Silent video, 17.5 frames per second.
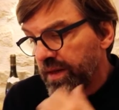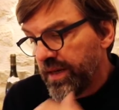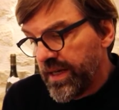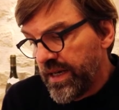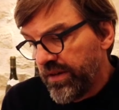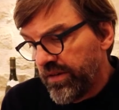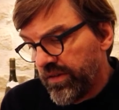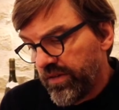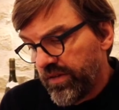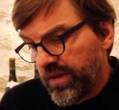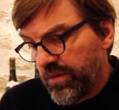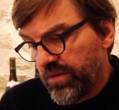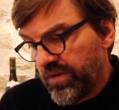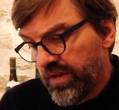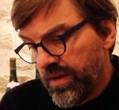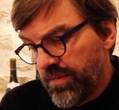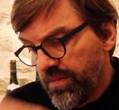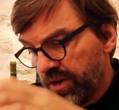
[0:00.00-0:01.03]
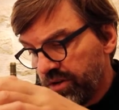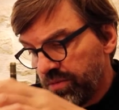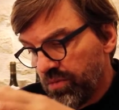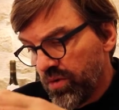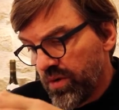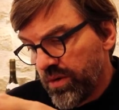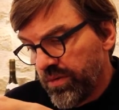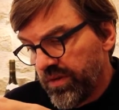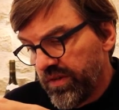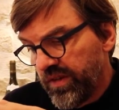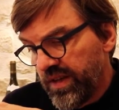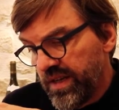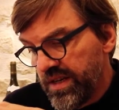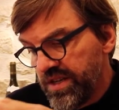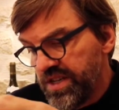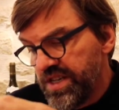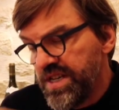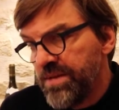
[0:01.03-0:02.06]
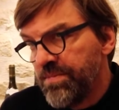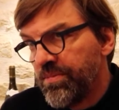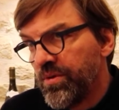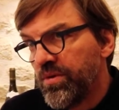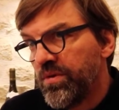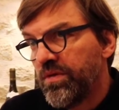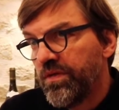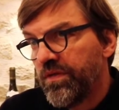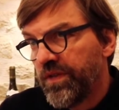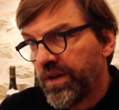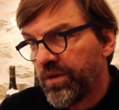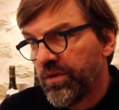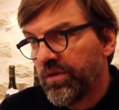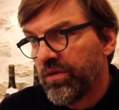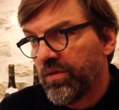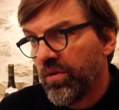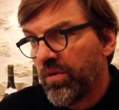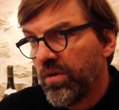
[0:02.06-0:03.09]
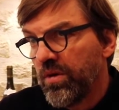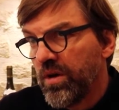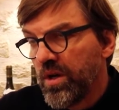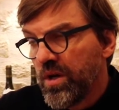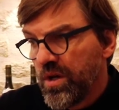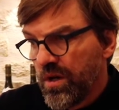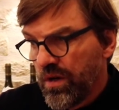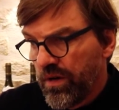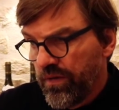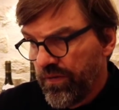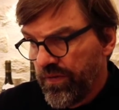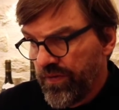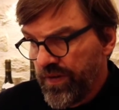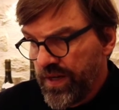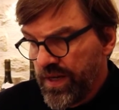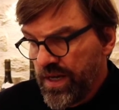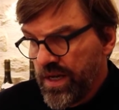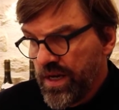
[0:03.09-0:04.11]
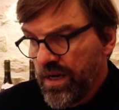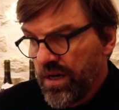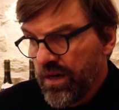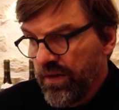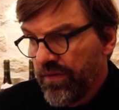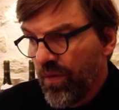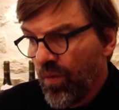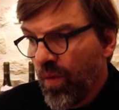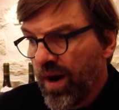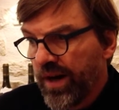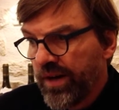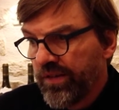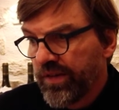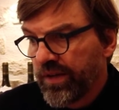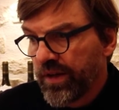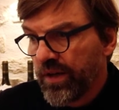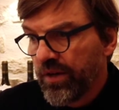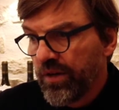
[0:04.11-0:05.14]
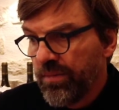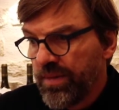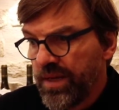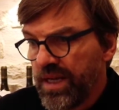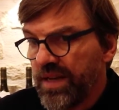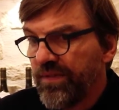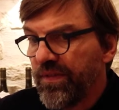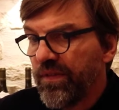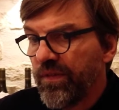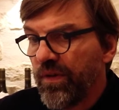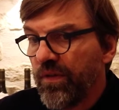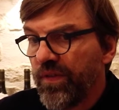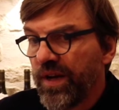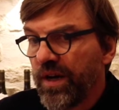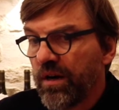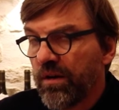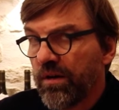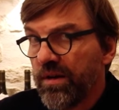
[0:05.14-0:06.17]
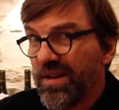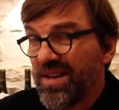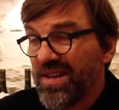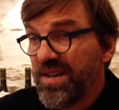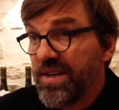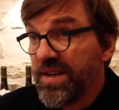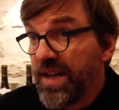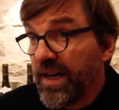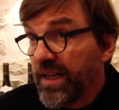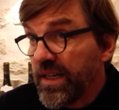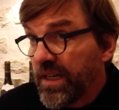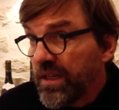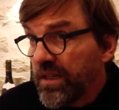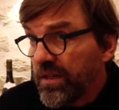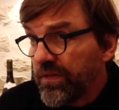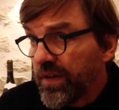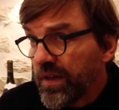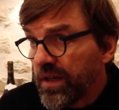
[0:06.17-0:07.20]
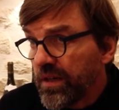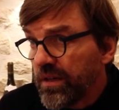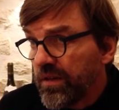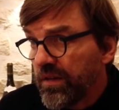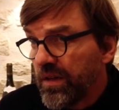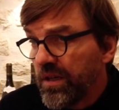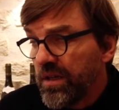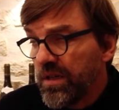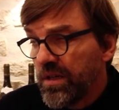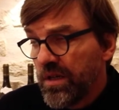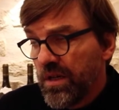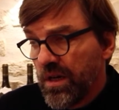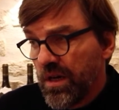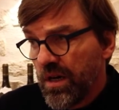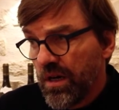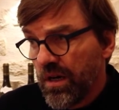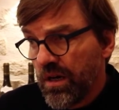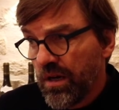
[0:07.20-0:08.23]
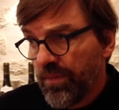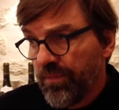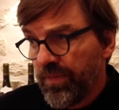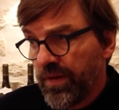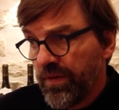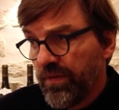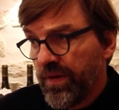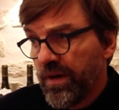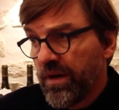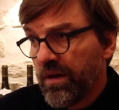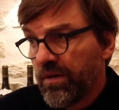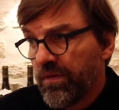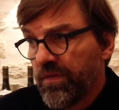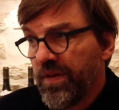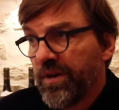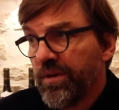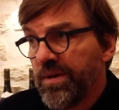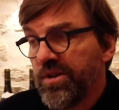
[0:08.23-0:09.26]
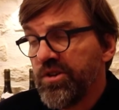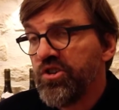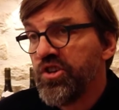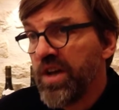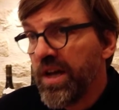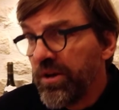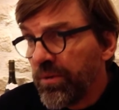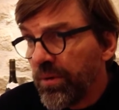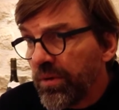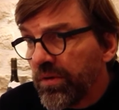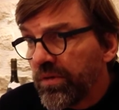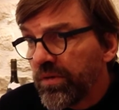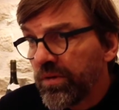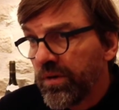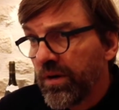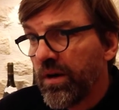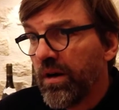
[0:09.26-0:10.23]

it's, I would say, much more, I would say, deeper, thicker soil. The wines are going to be, even though they are delicate, if I can say, they are very generous